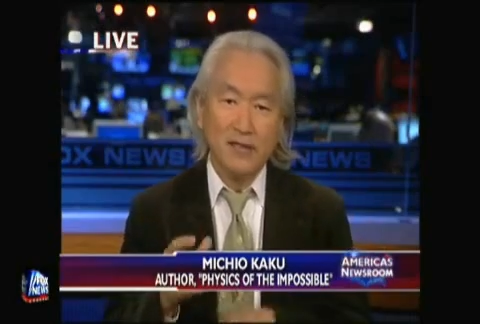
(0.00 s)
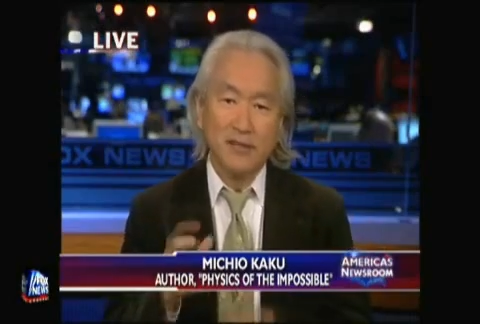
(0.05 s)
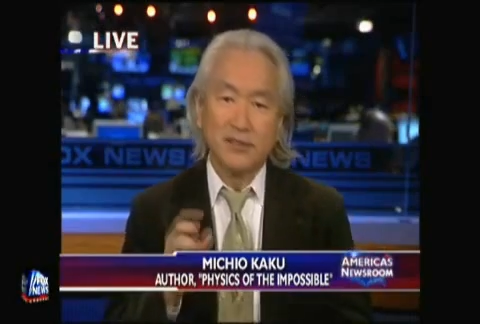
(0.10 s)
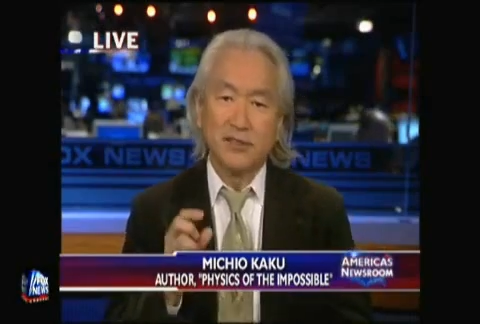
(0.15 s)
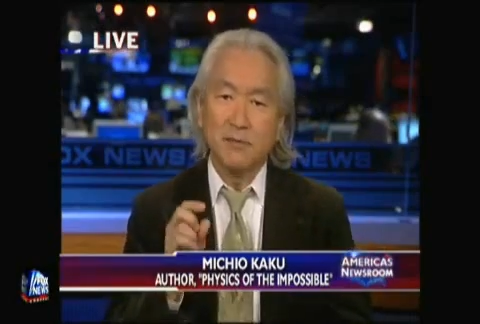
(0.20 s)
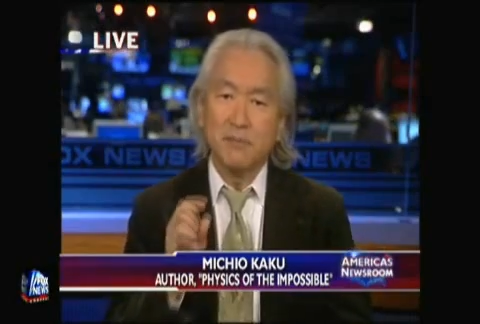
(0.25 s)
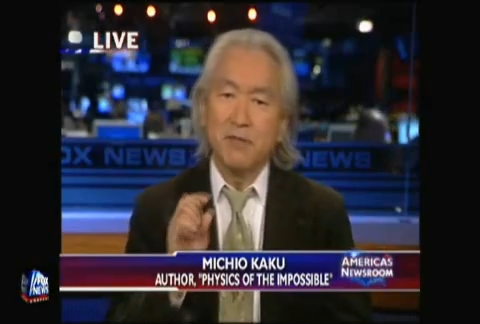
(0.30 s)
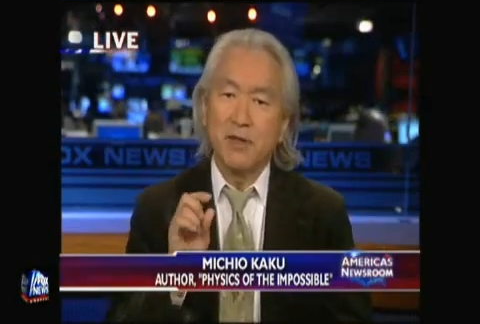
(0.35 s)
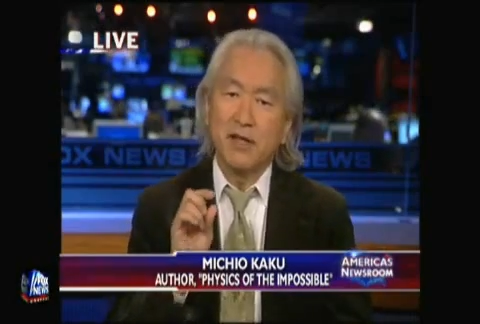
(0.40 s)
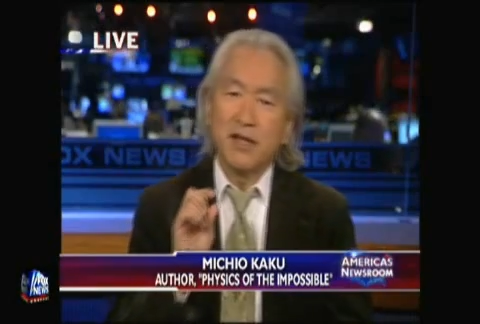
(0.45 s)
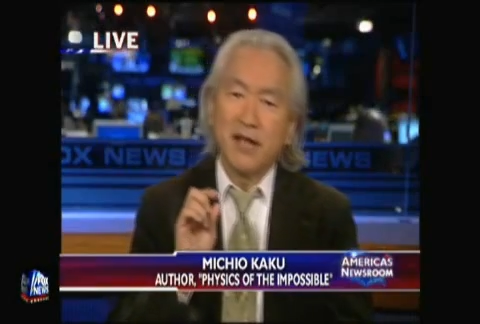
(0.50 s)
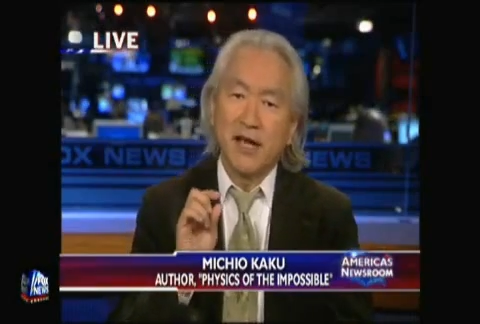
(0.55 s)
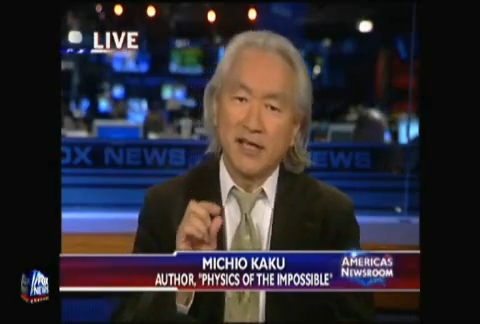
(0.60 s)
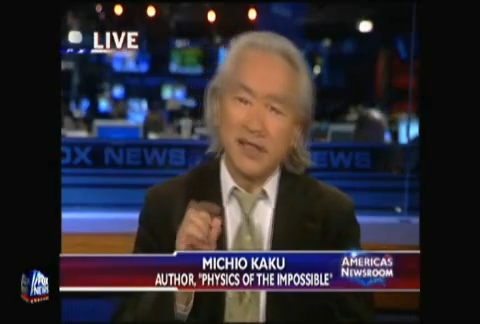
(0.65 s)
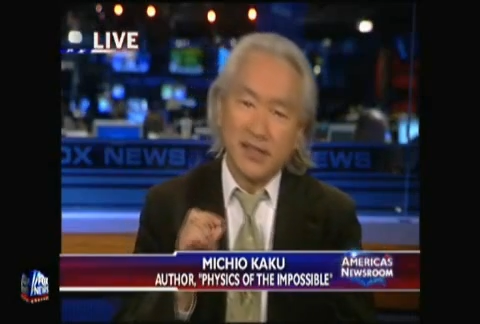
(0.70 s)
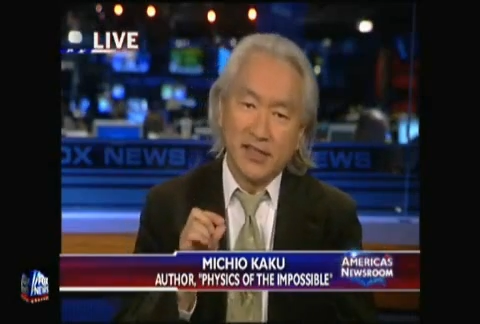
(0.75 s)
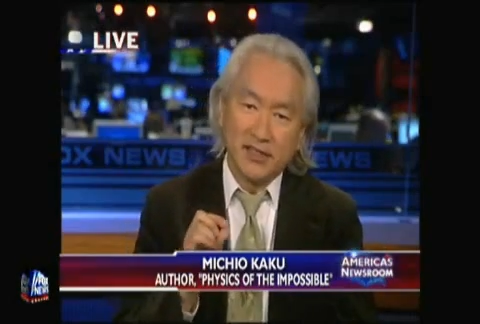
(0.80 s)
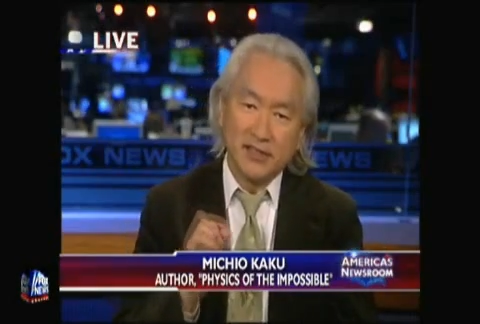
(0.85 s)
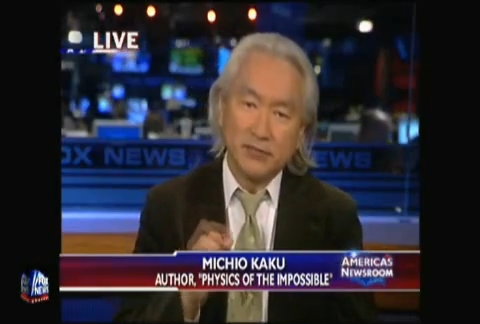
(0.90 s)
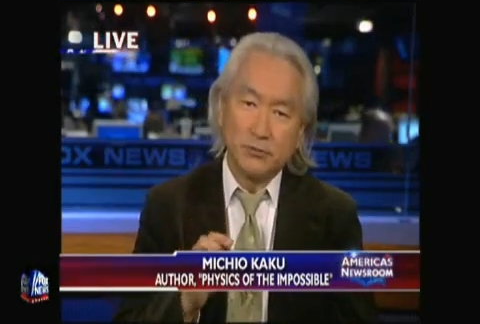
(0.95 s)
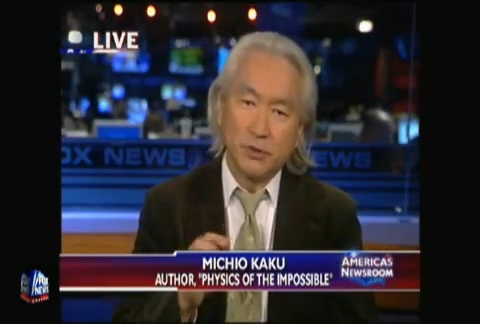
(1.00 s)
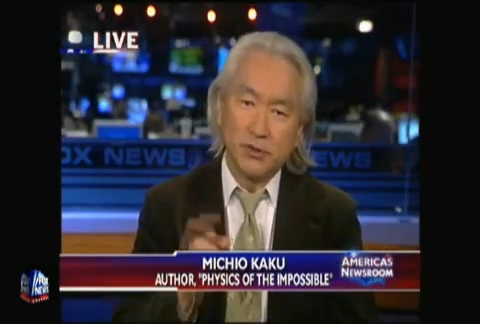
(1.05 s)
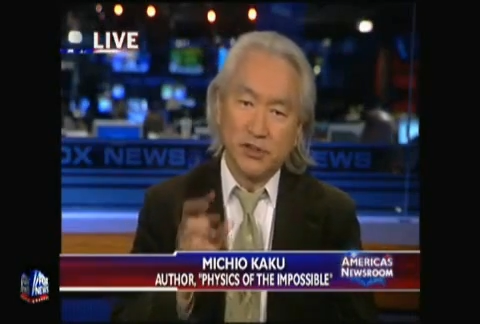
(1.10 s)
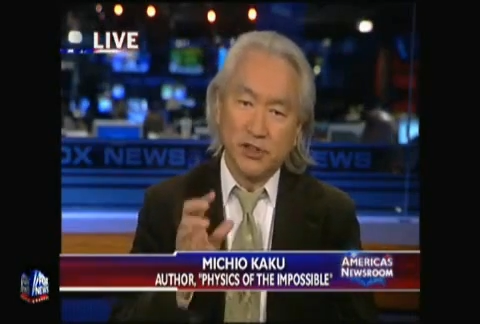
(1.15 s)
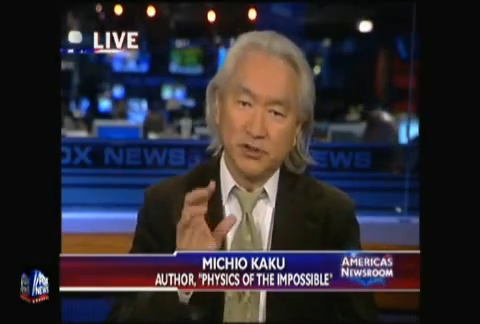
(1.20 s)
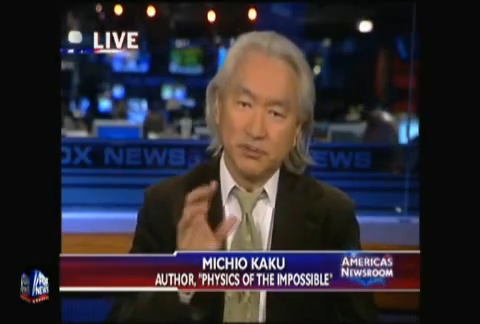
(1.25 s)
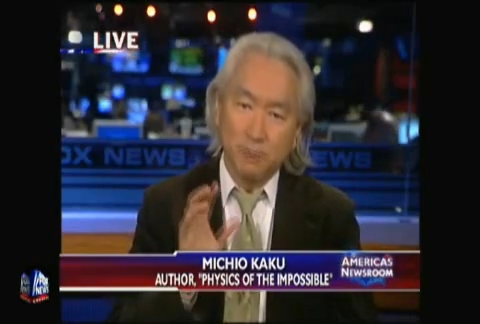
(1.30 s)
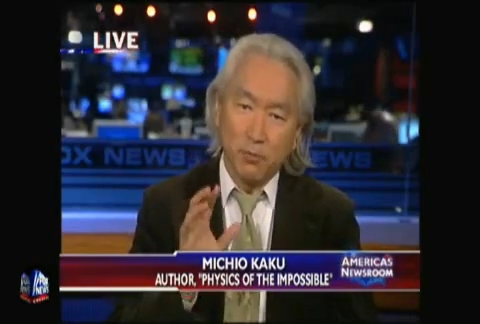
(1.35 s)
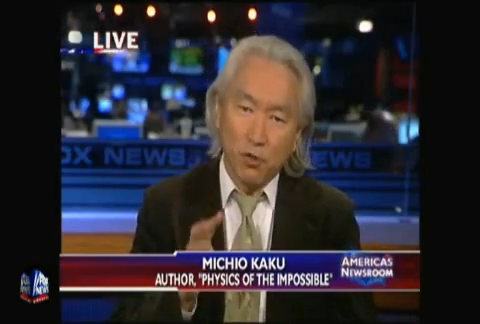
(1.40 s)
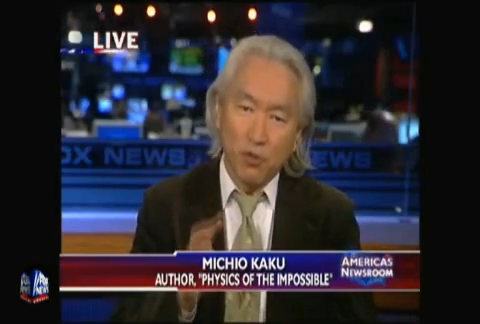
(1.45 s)
something like this,
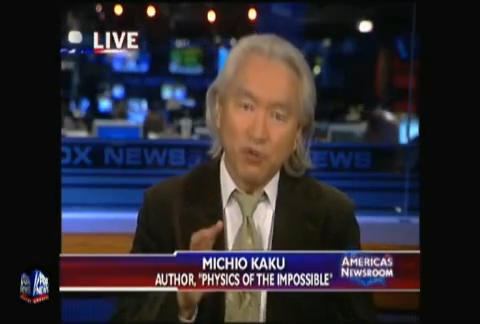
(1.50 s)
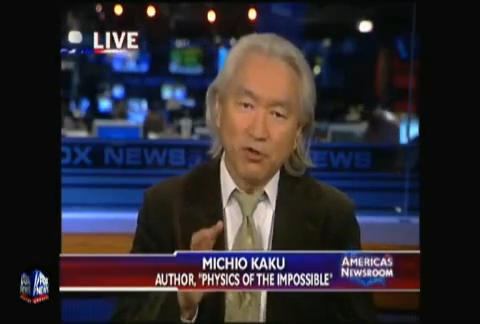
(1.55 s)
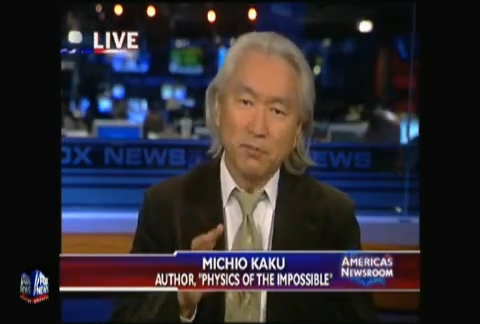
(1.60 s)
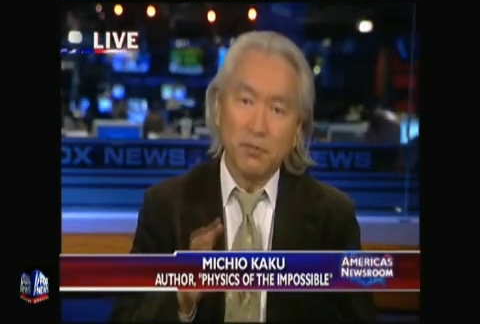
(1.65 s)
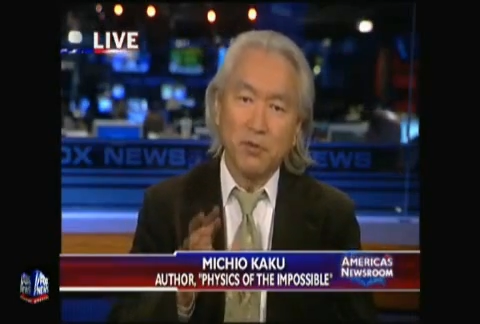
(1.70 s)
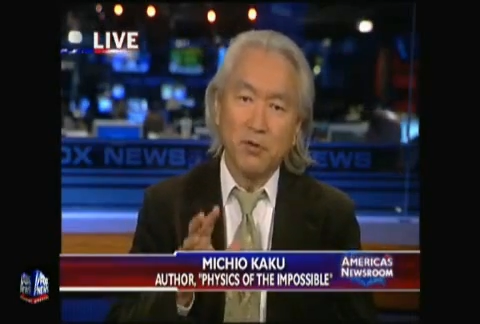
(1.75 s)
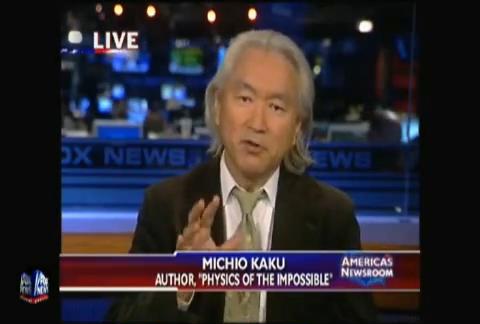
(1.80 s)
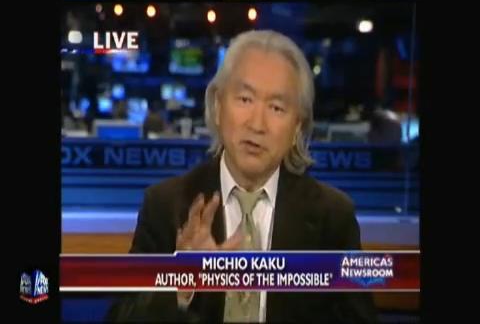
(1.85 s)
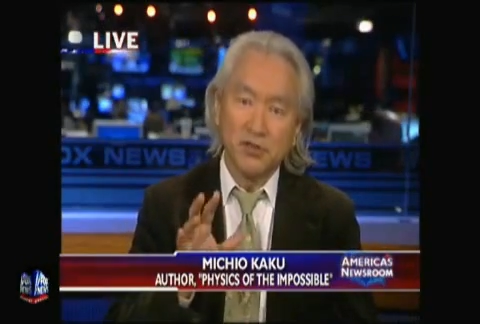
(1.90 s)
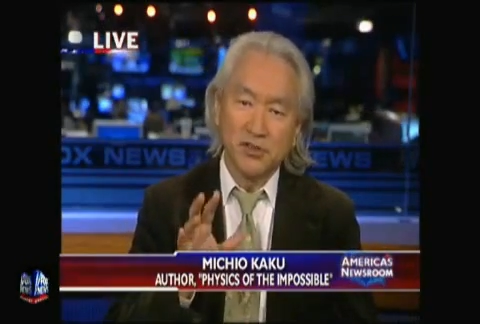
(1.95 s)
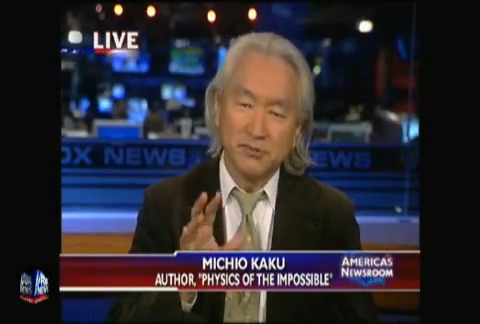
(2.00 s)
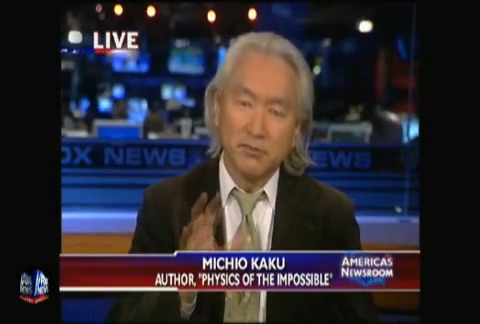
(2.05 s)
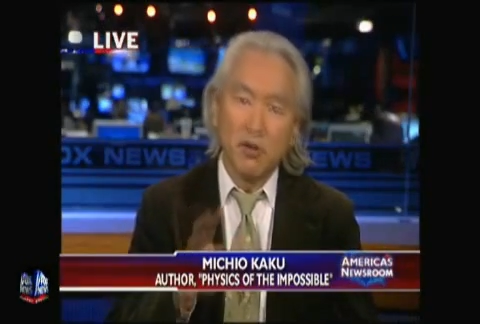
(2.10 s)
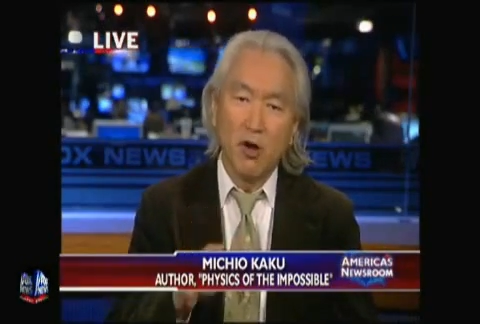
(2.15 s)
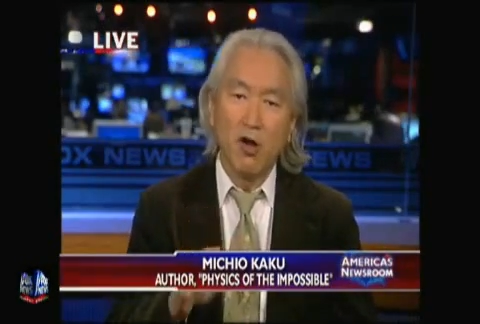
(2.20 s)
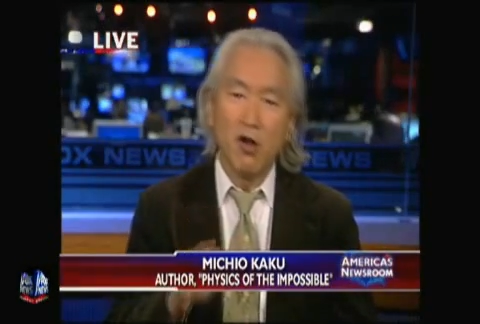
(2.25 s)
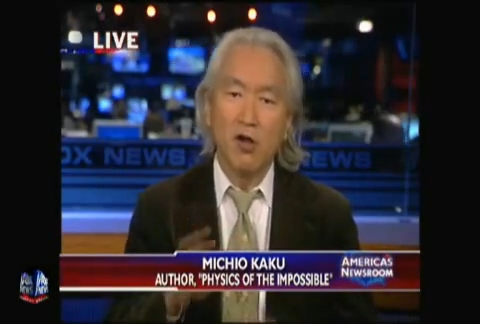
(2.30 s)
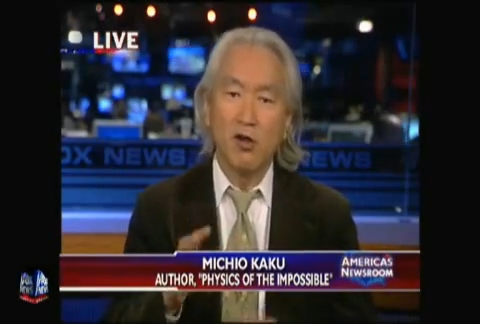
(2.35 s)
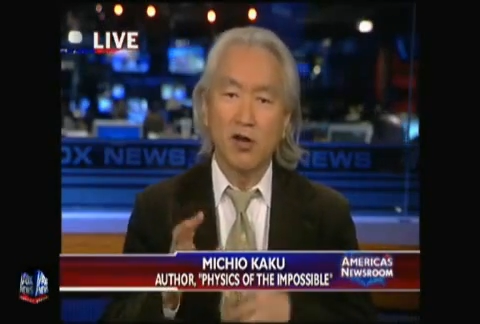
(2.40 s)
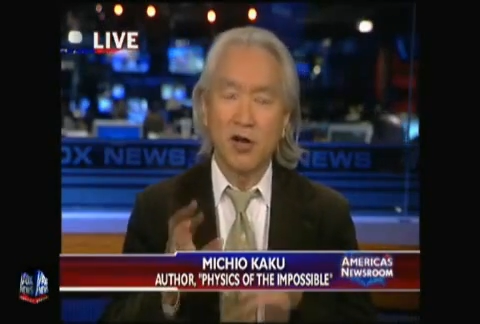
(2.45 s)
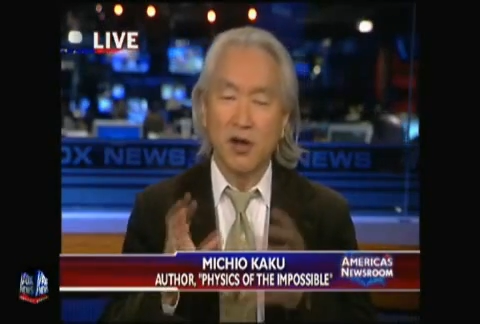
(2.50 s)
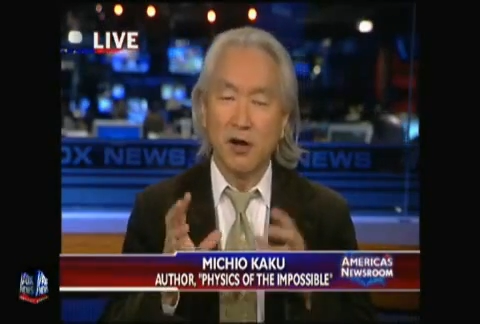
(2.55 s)
which is portable, small,